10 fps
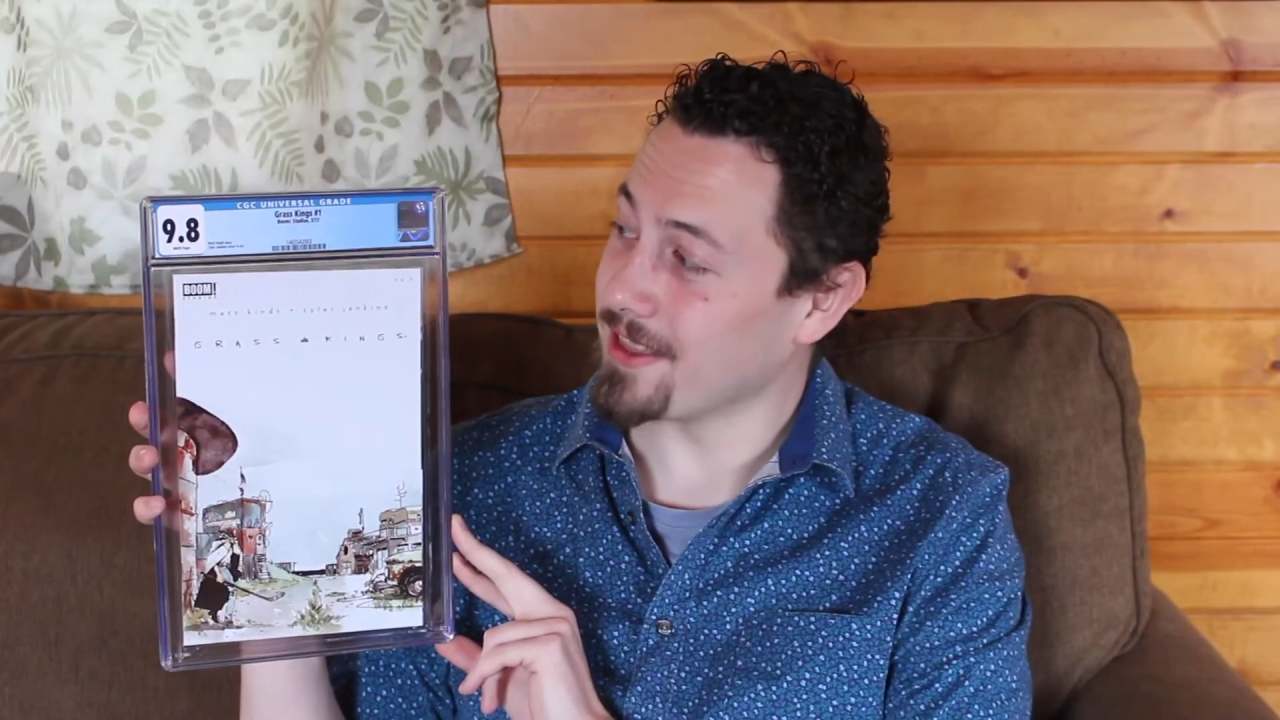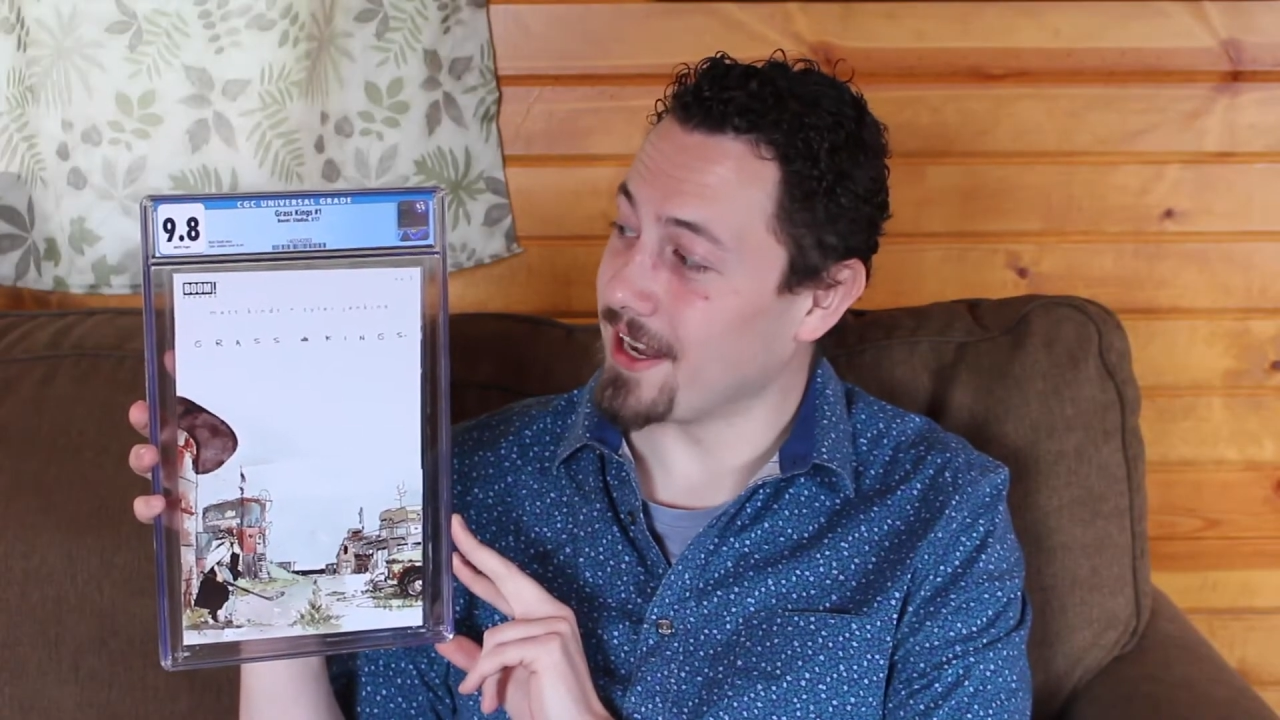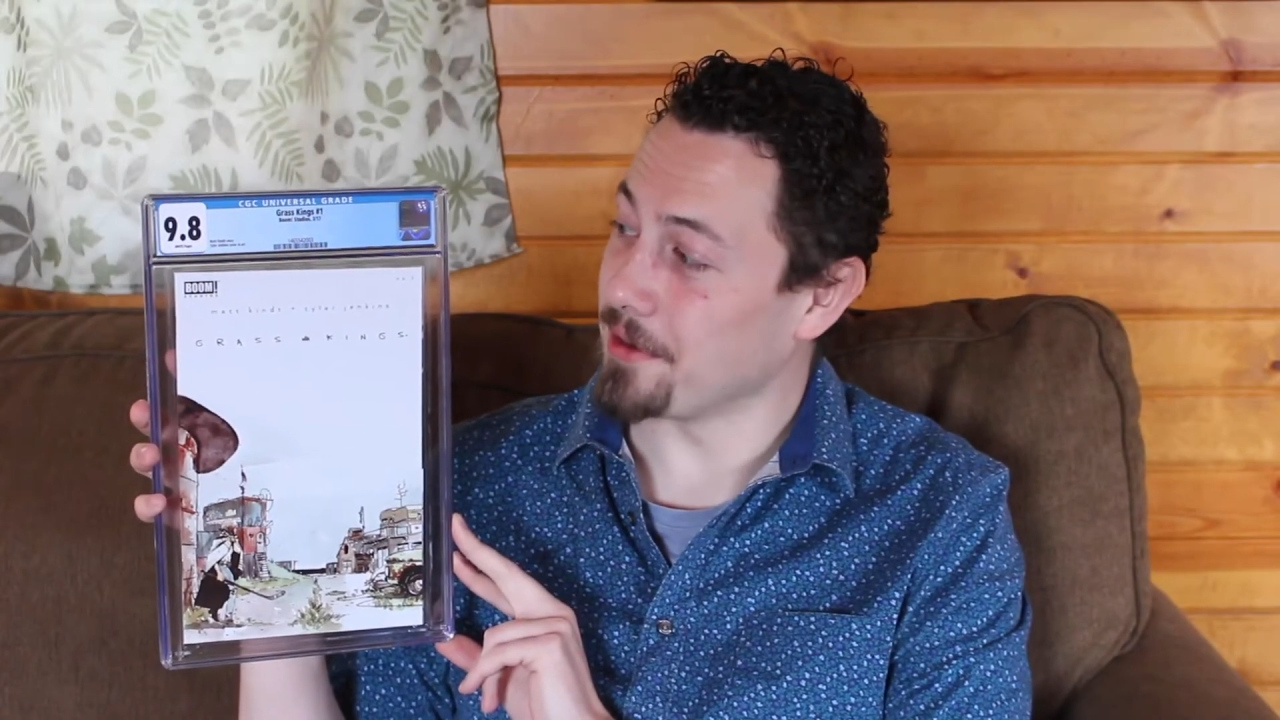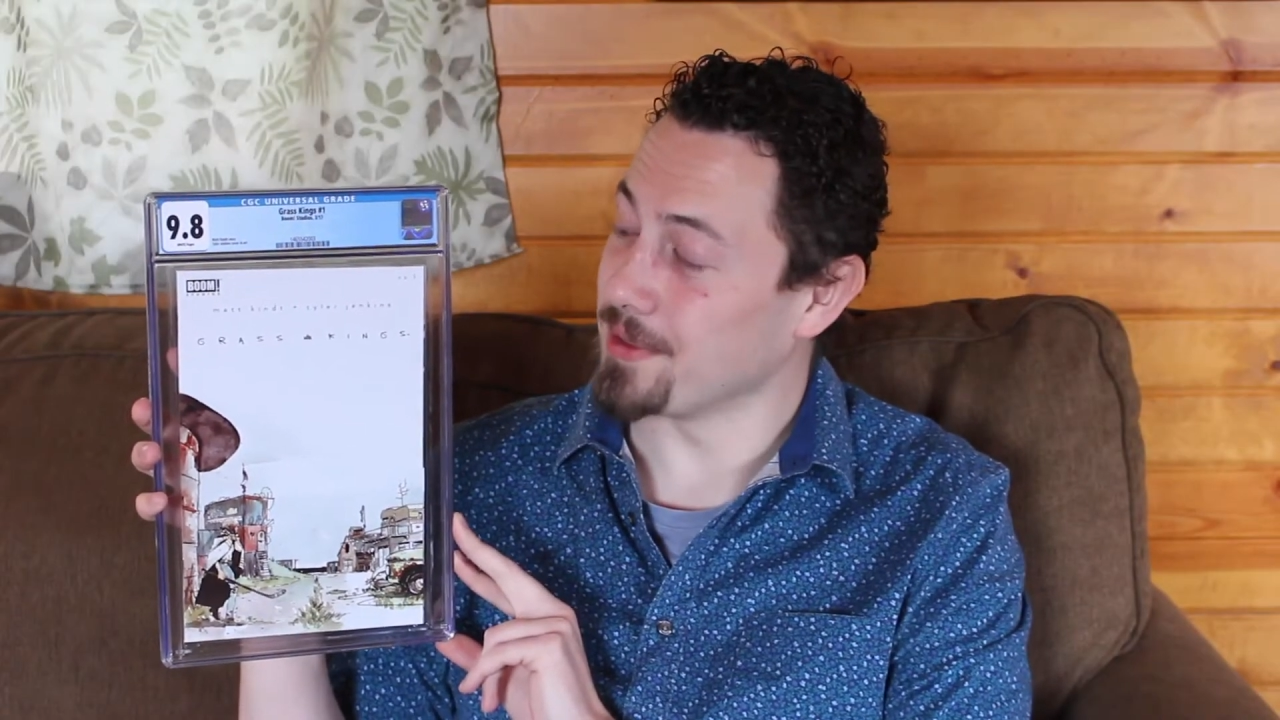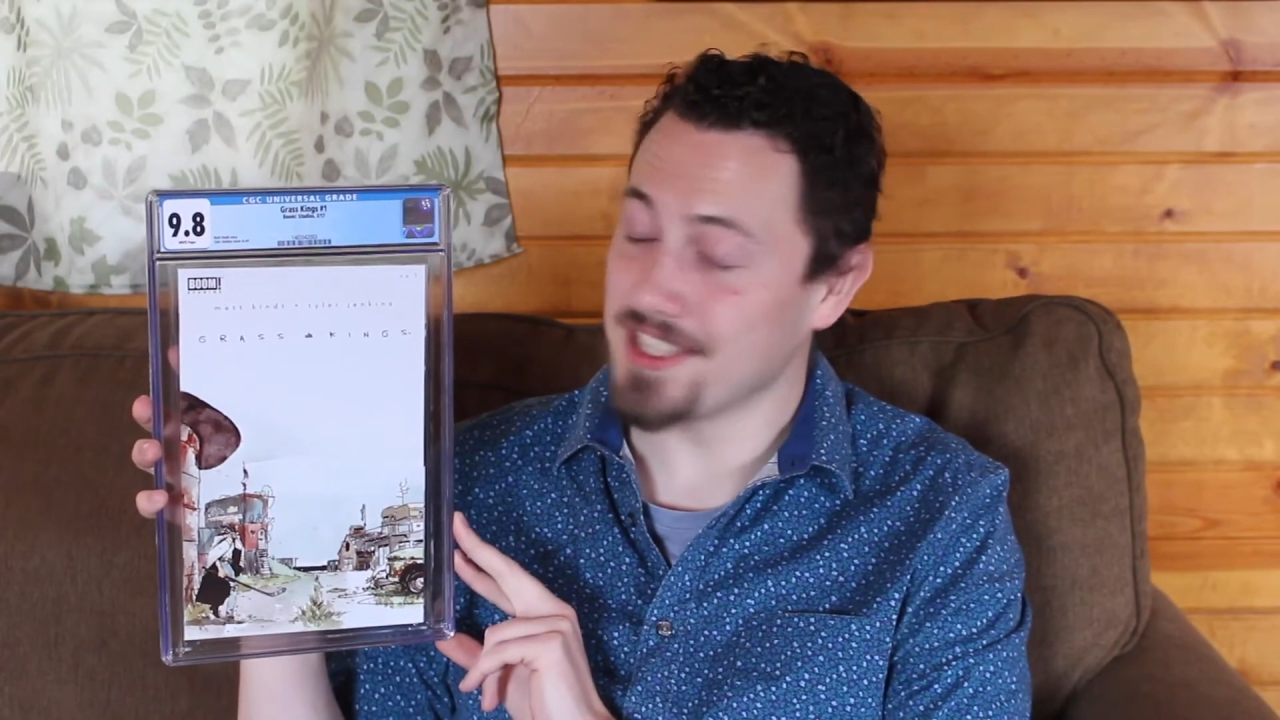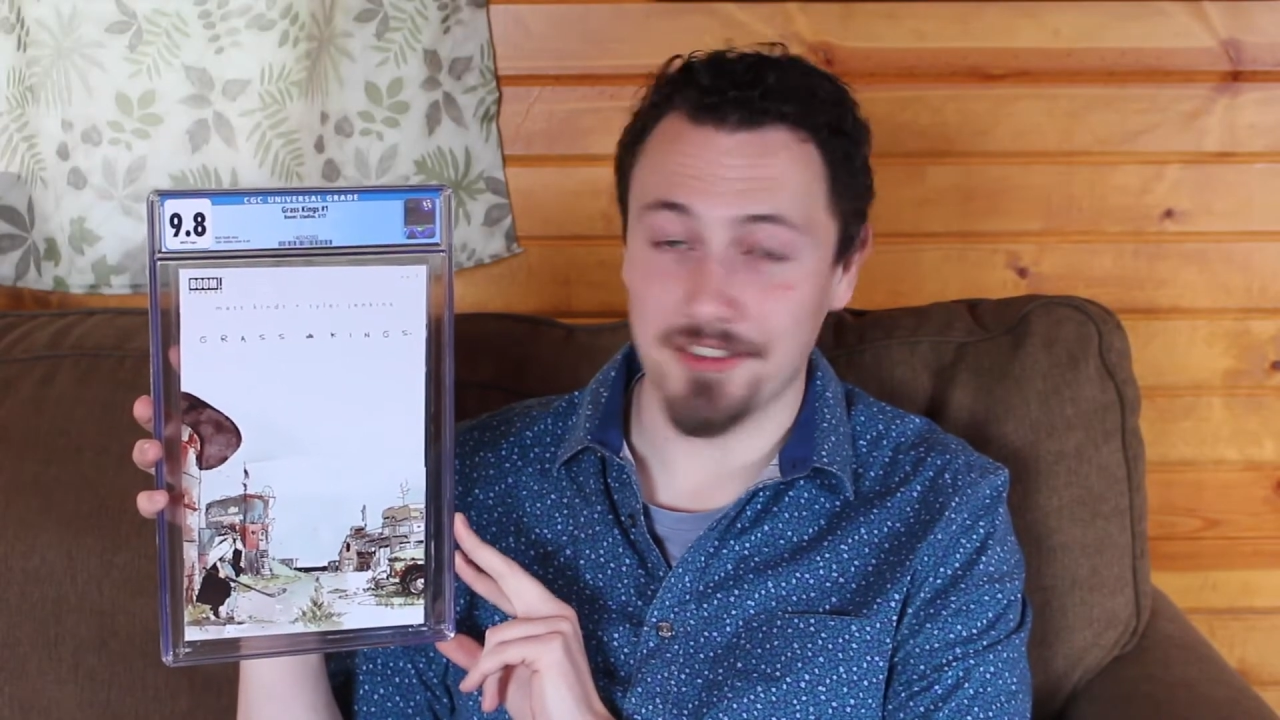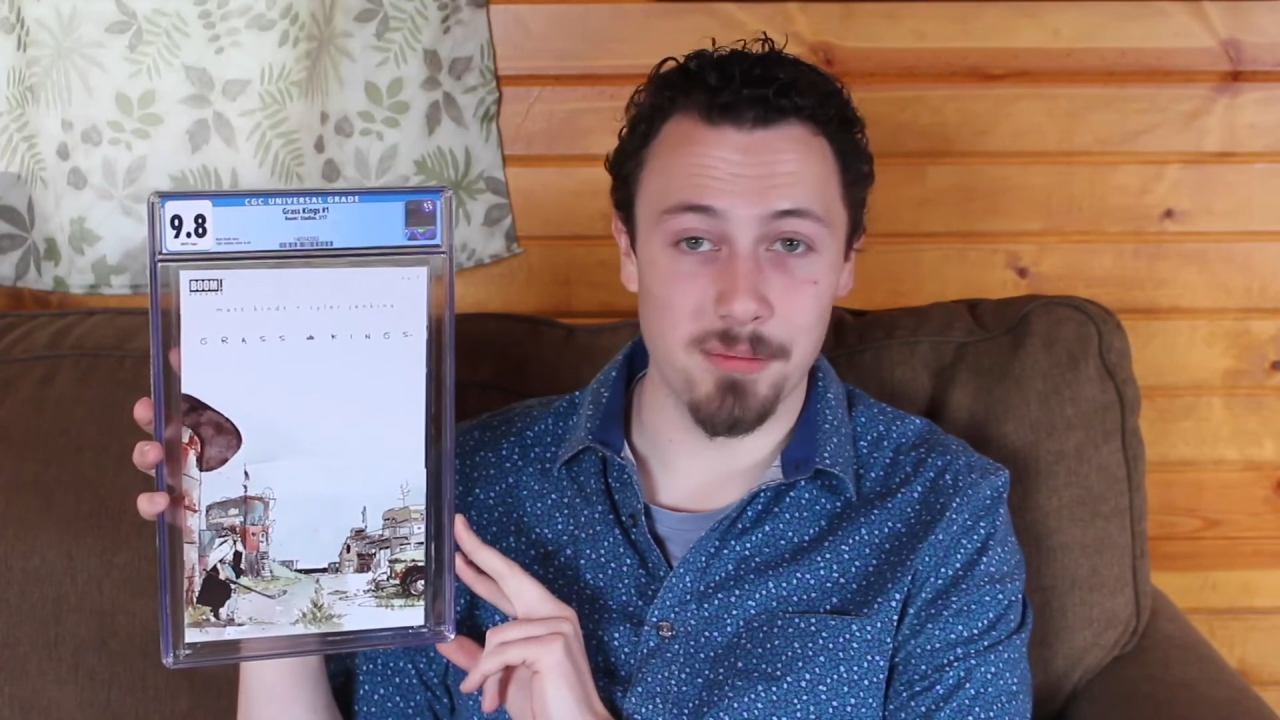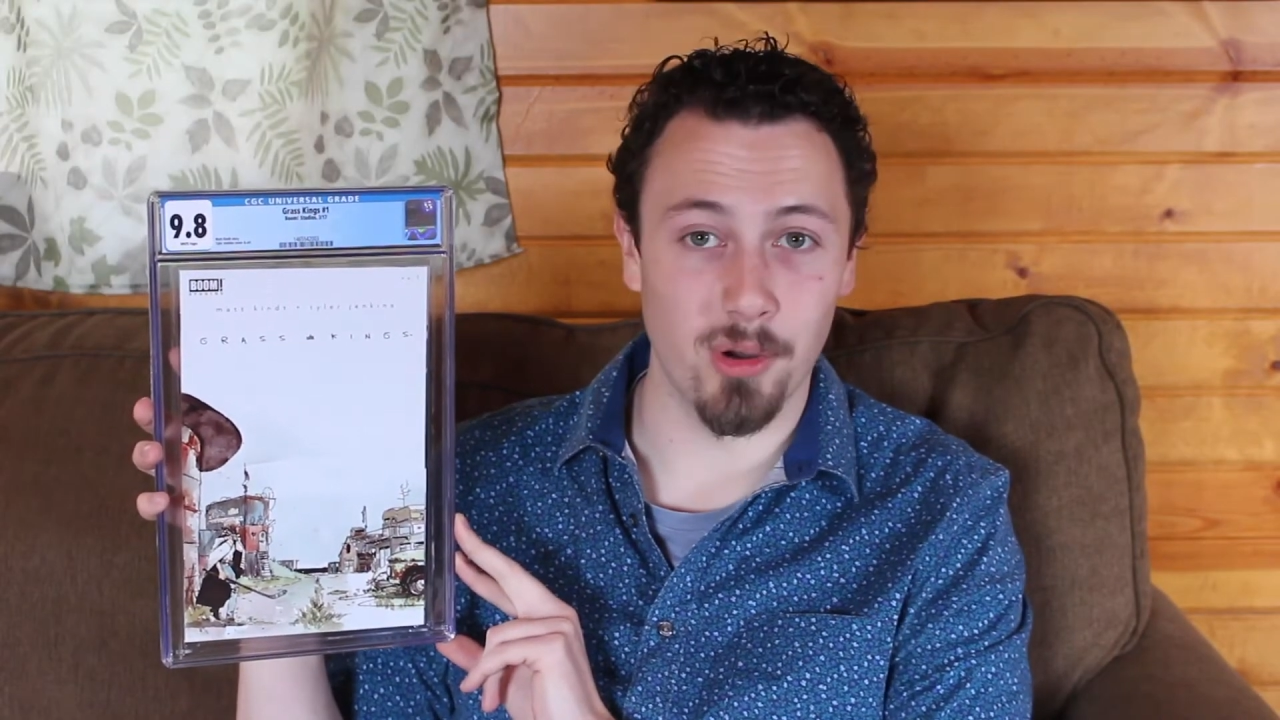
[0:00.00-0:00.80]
that I recently